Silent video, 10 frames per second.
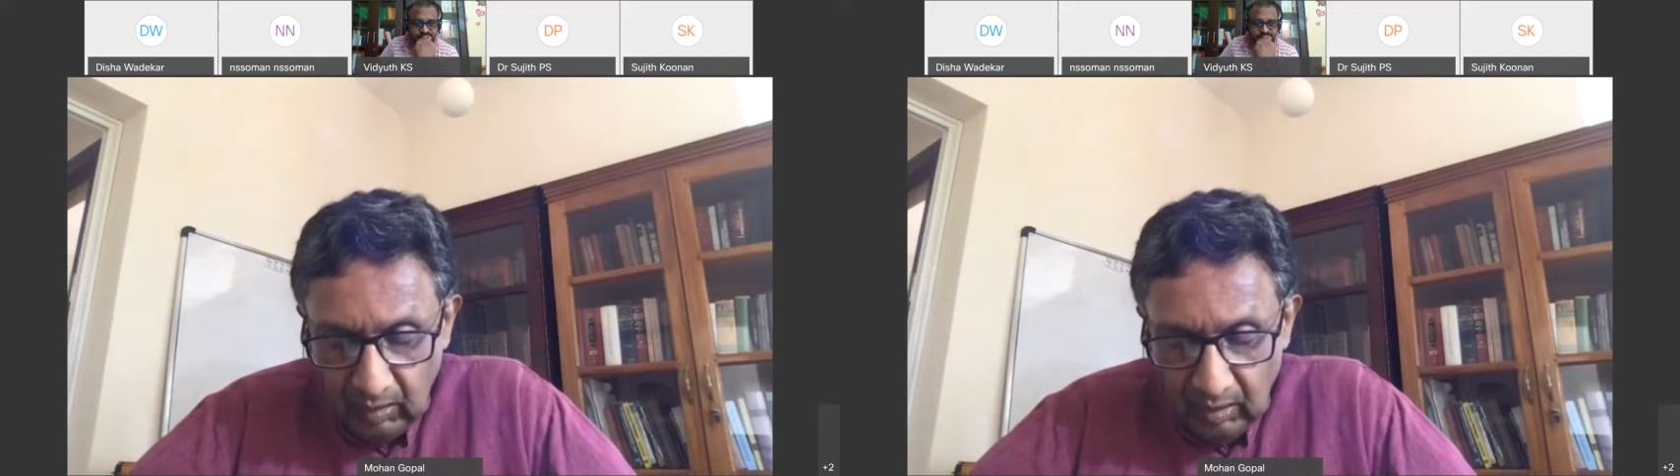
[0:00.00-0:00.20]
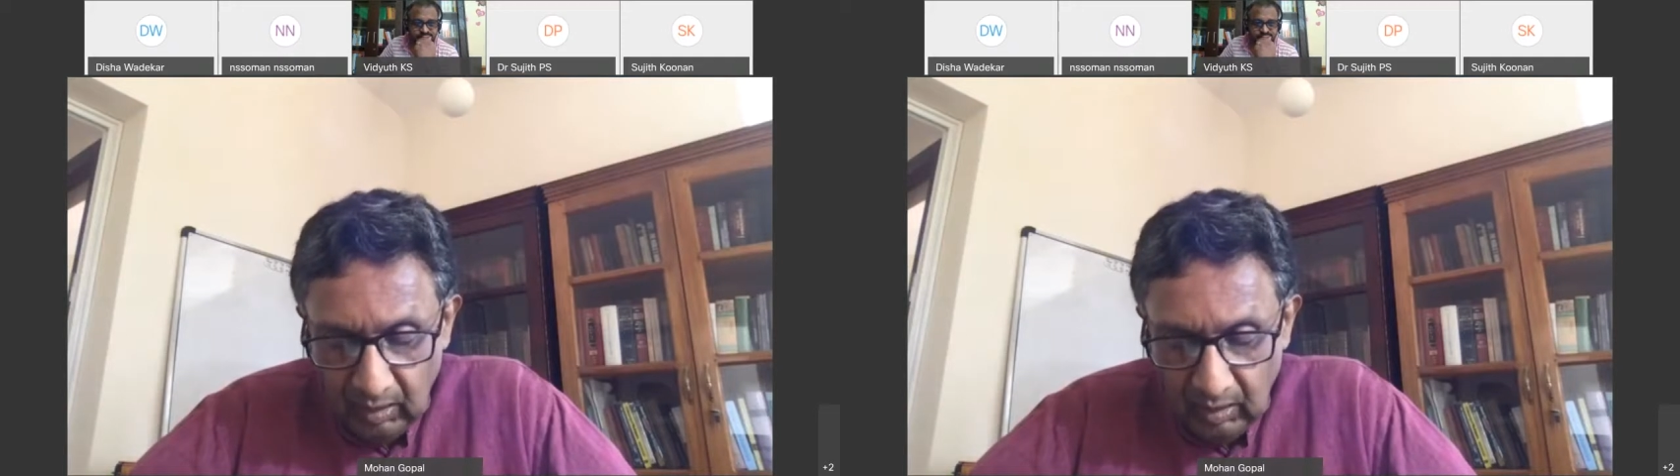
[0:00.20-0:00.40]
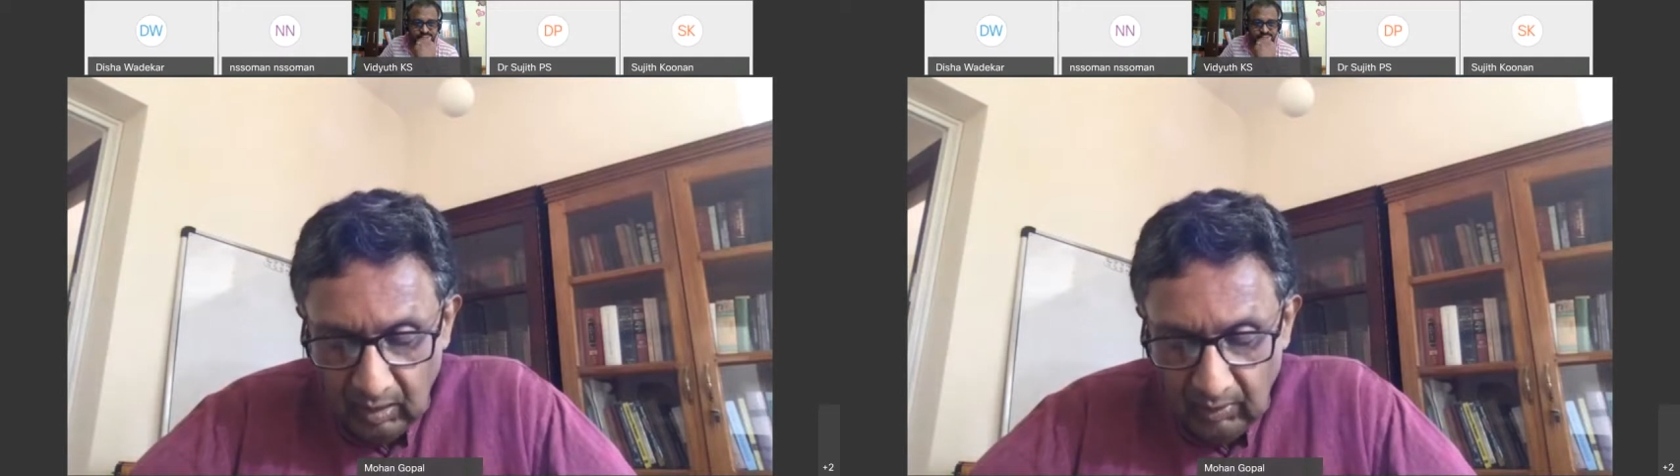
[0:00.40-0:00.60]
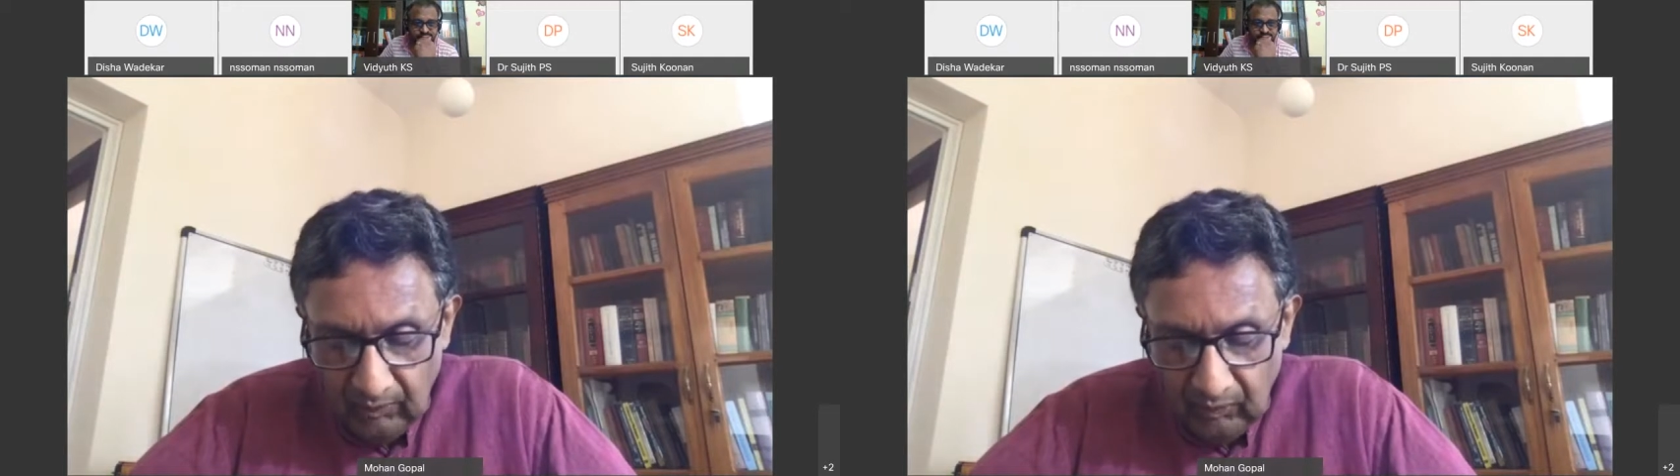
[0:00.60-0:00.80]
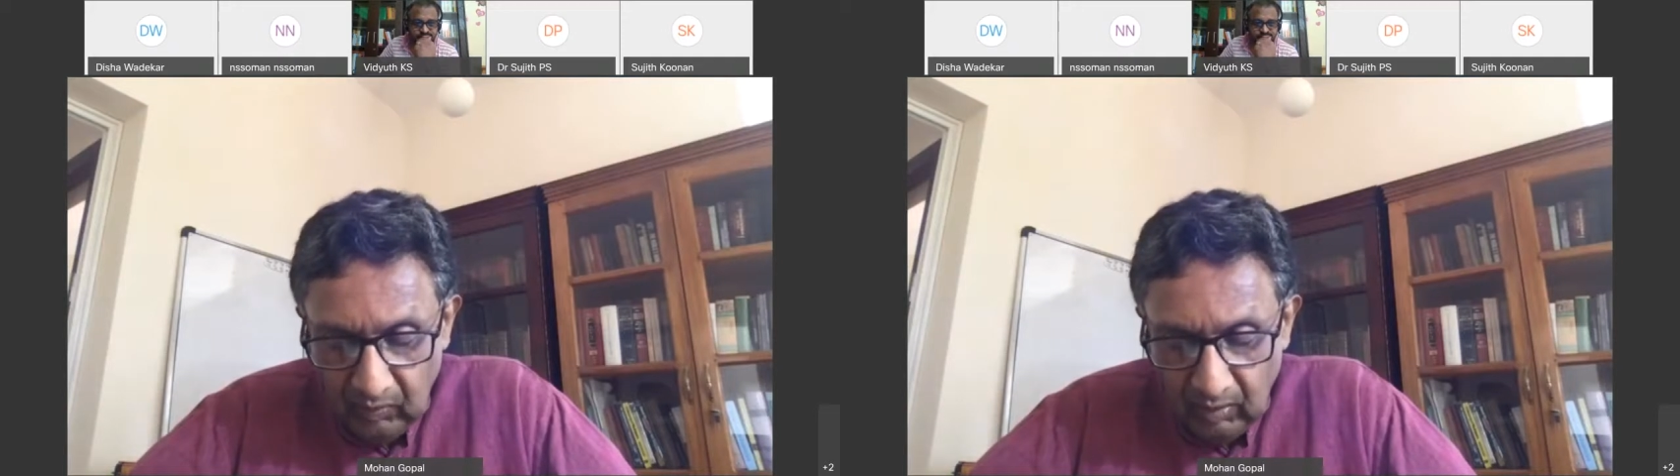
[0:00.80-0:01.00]

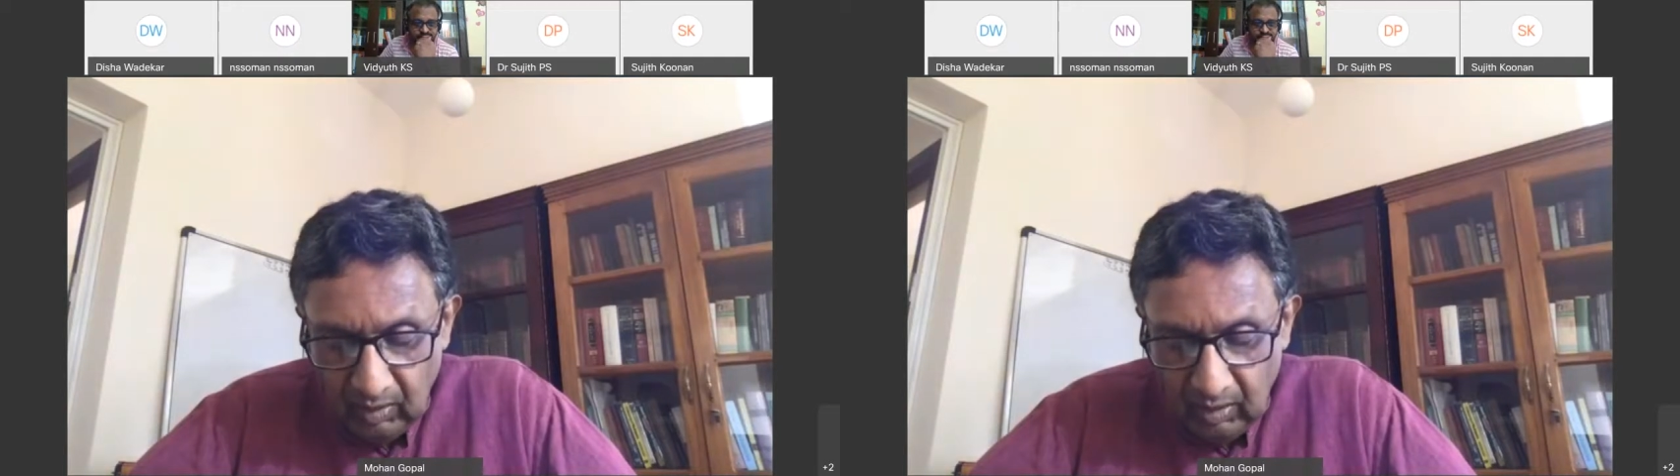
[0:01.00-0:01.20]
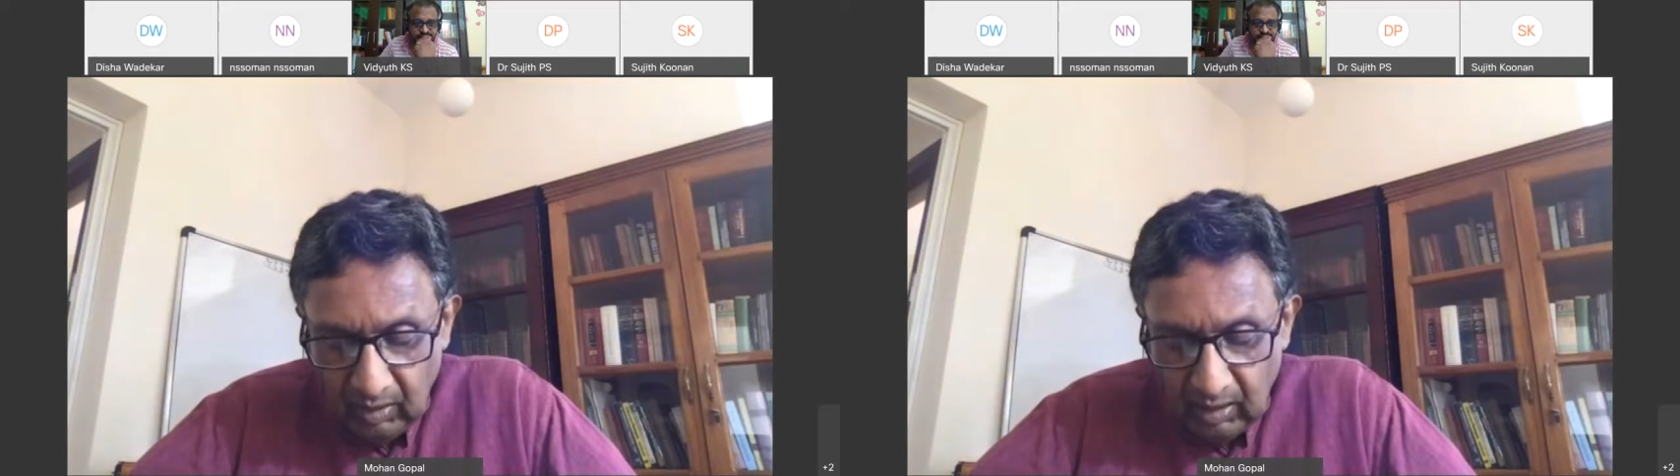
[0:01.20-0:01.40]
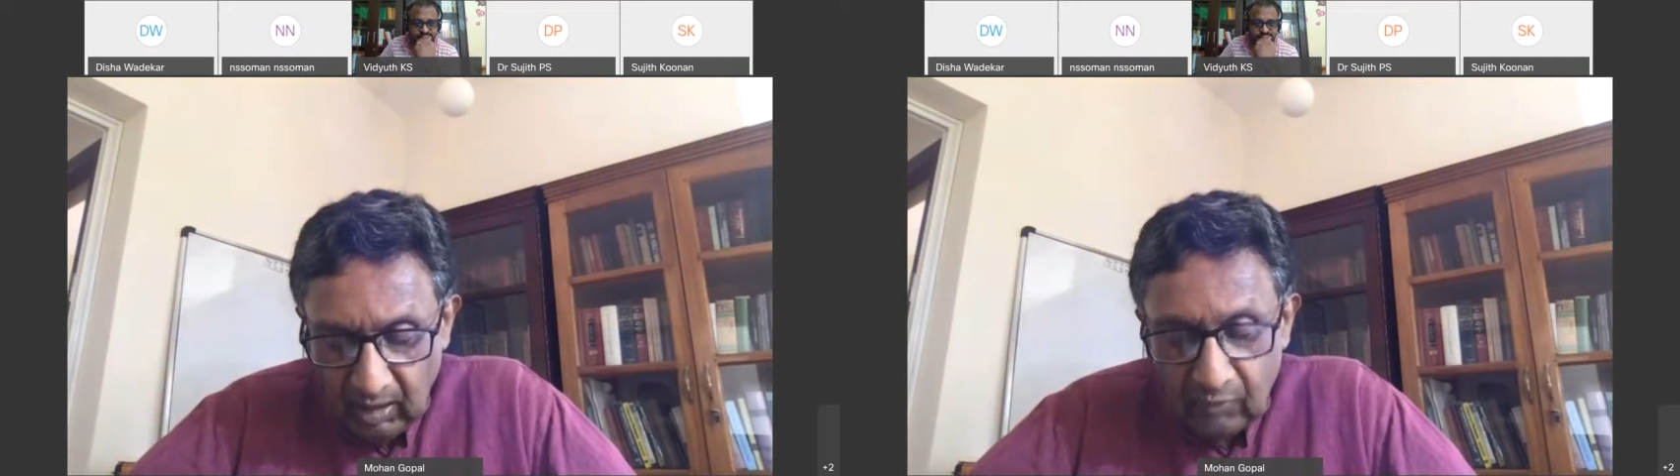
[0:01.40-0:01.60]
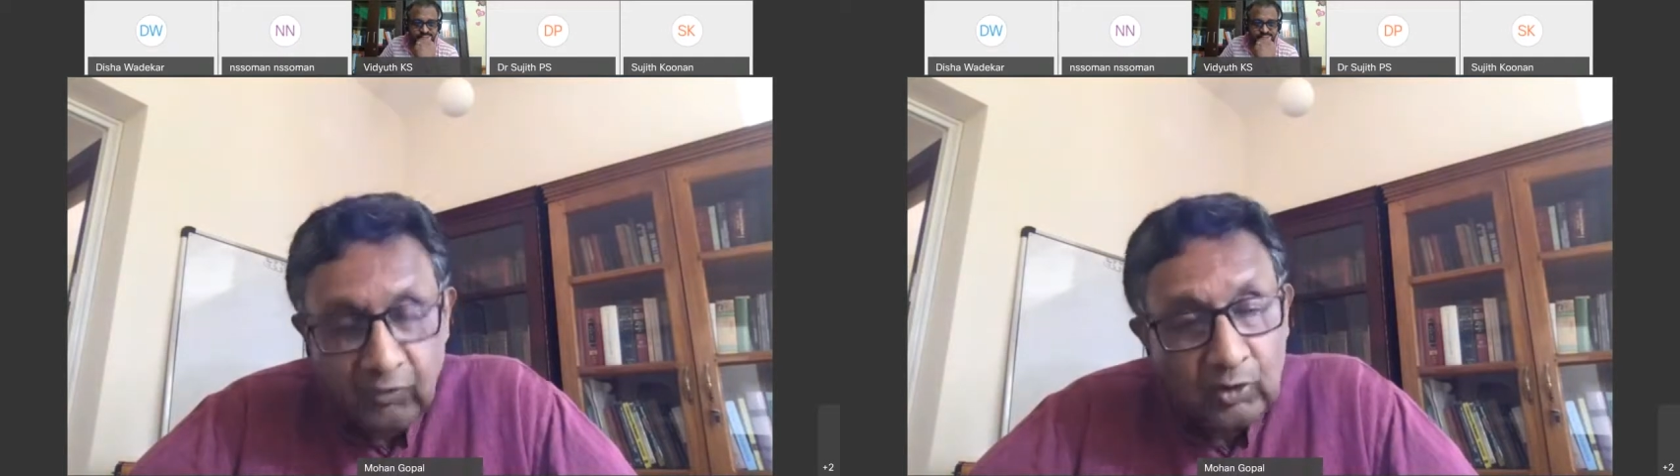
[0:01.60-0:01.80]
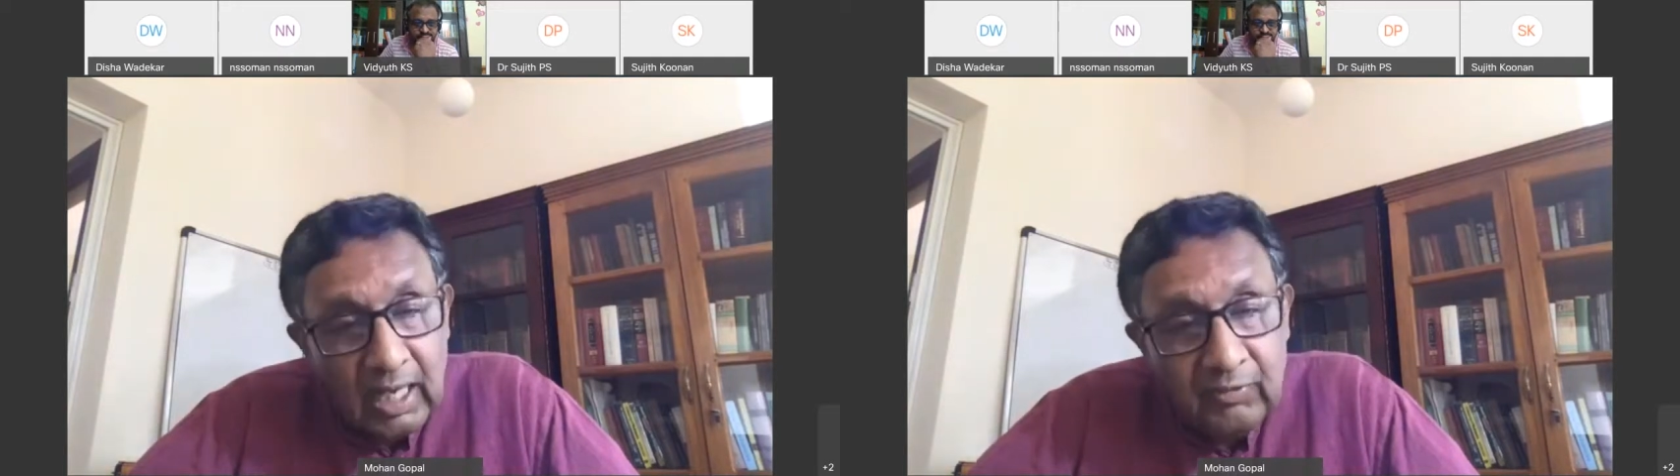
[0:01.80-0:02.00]
And for that,